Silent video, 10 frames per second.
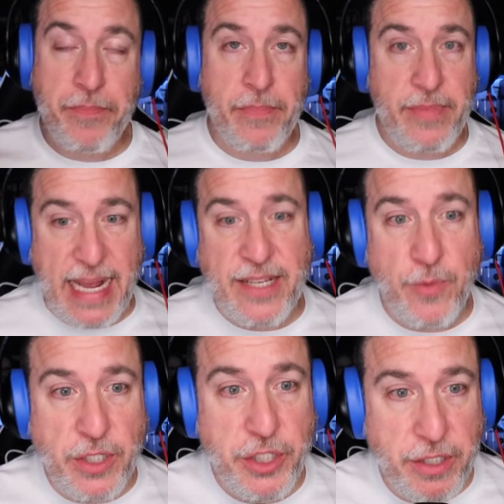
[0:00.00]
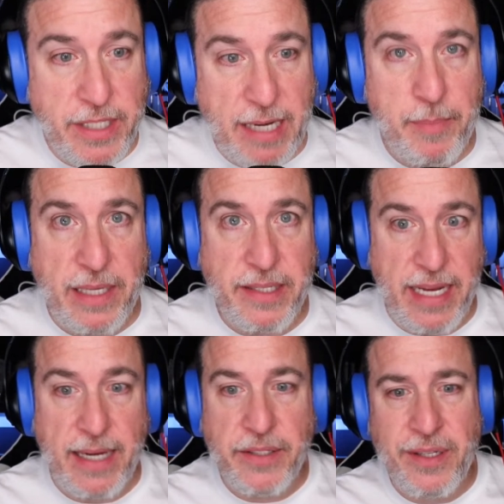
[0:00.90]
That's what should take place
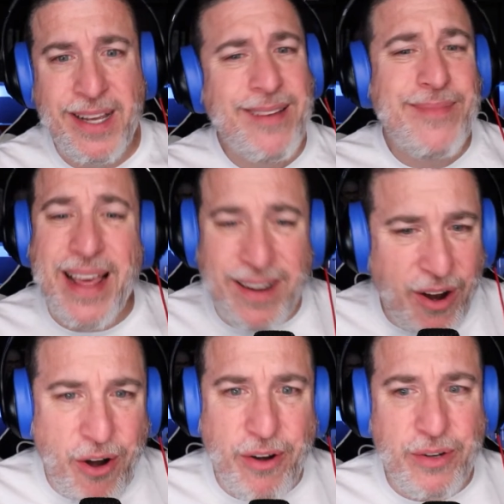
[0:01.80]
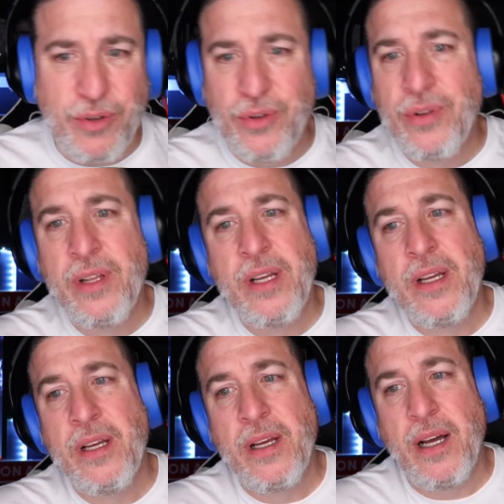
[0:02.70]
next. Not an article,
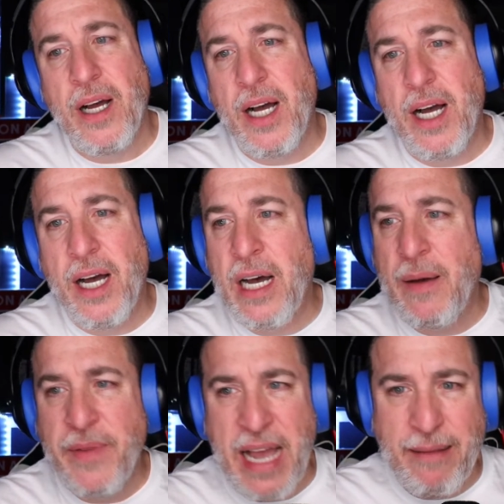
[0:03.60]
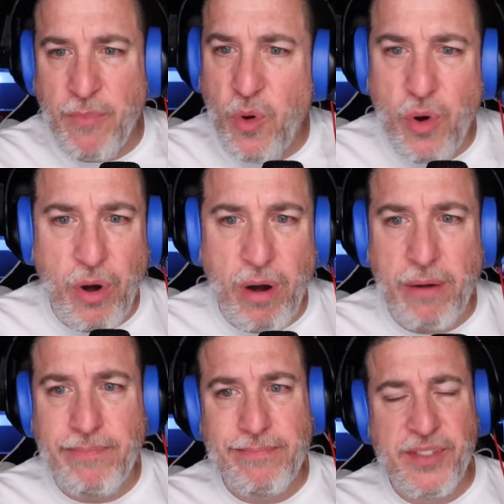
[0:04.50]
not
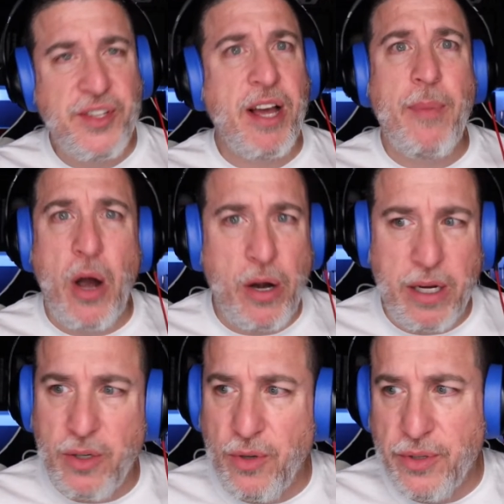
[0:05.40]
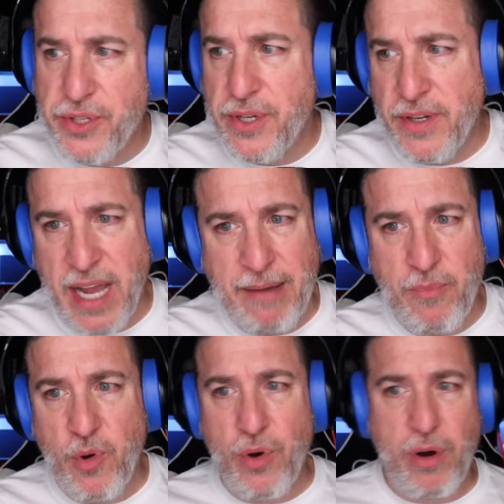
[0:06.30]
more sub-articles, not
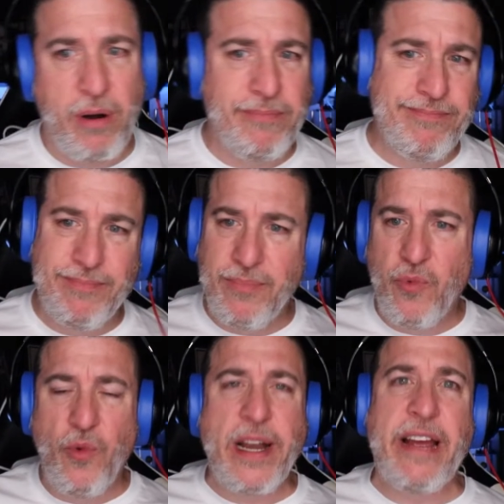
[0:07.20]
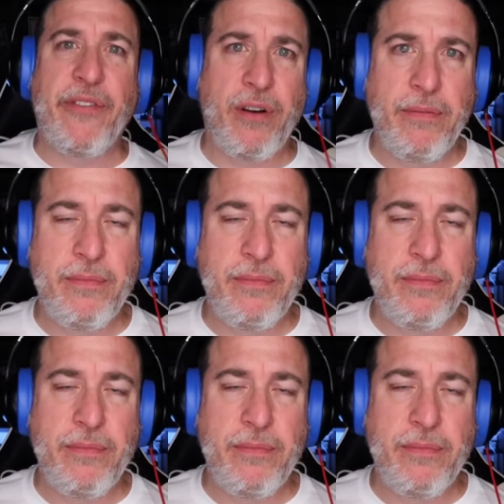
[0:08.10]
more whatever.